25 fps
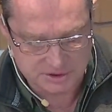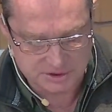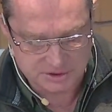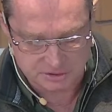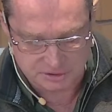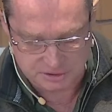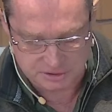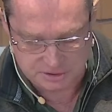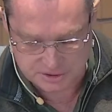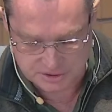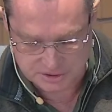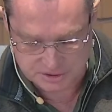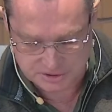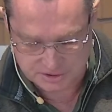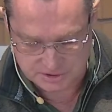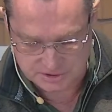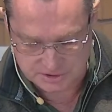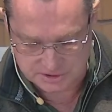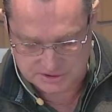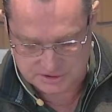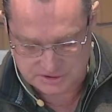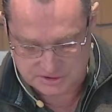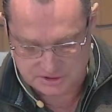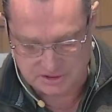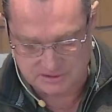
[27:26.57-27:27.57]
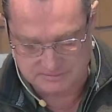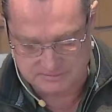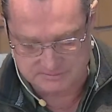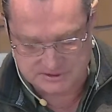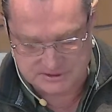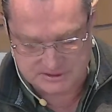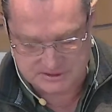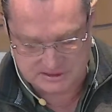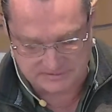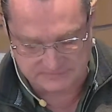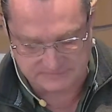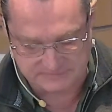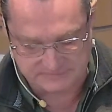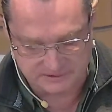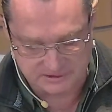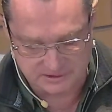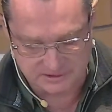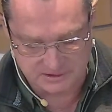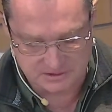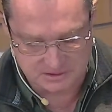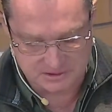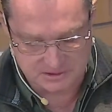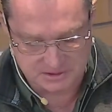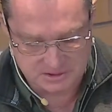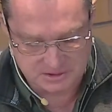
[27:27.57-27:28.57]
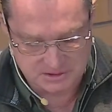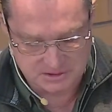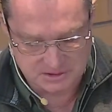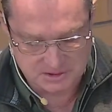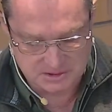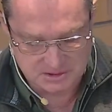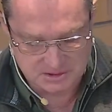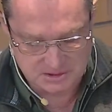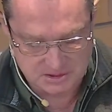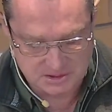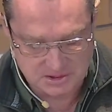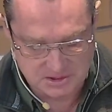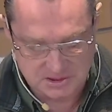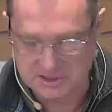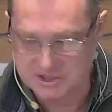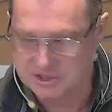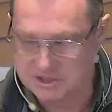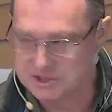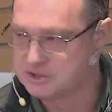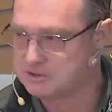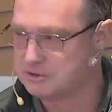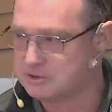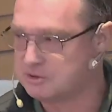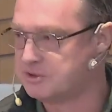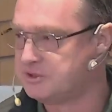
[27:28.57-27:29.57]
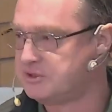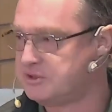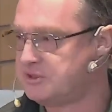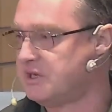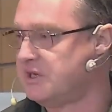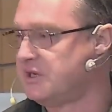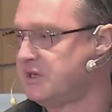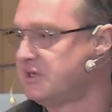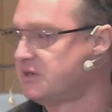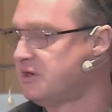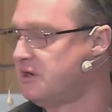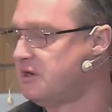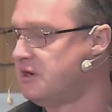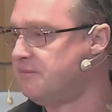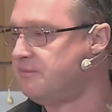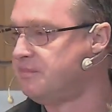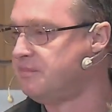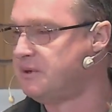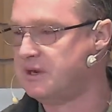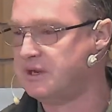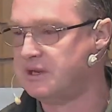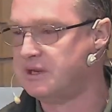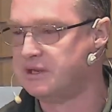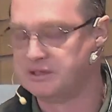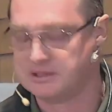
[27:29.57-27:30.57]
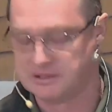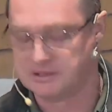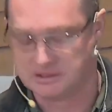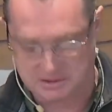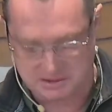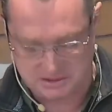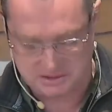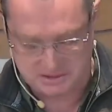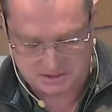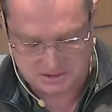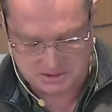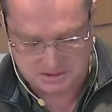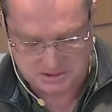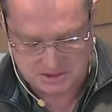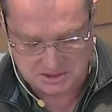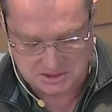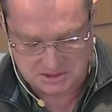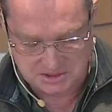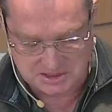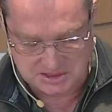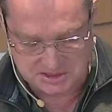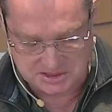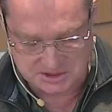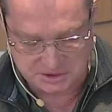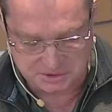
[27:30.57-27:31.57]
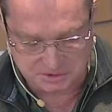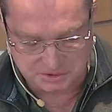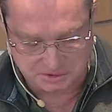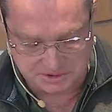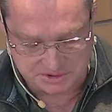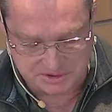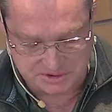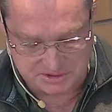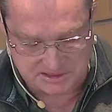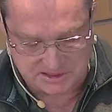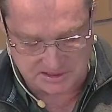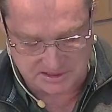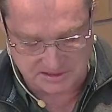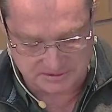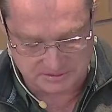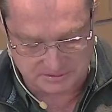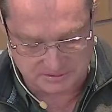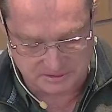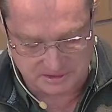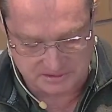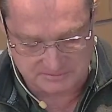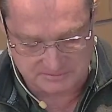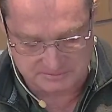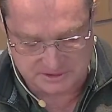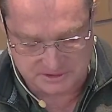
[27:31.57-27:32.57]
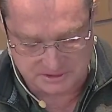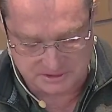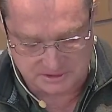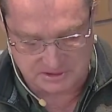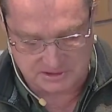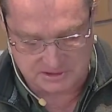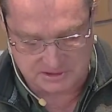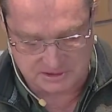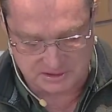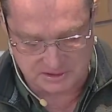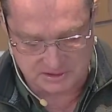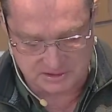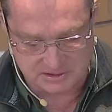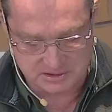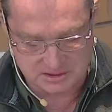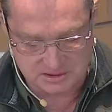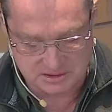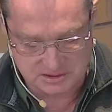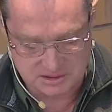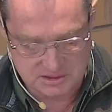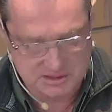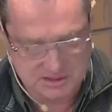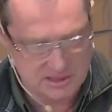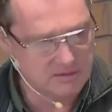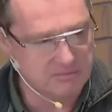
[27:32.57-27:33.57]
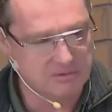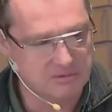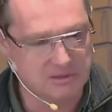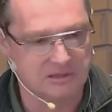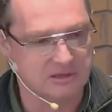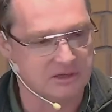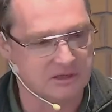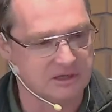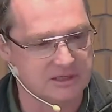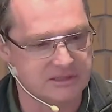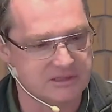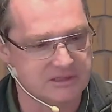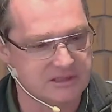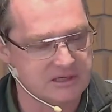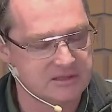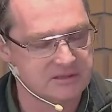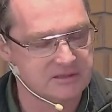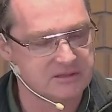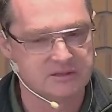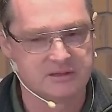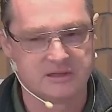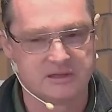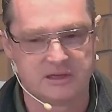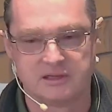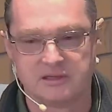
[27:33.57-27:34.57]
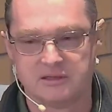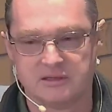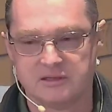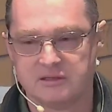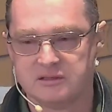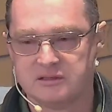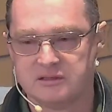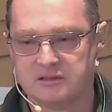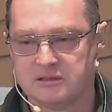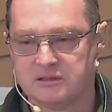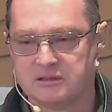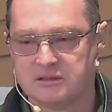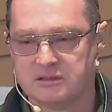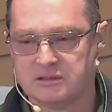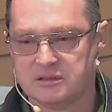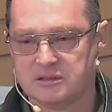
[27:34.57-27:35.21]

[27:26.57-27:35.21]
It is your curse I'm suffering. It is your debt I'm paying. It's your death I'm dying. No one likes that, do they?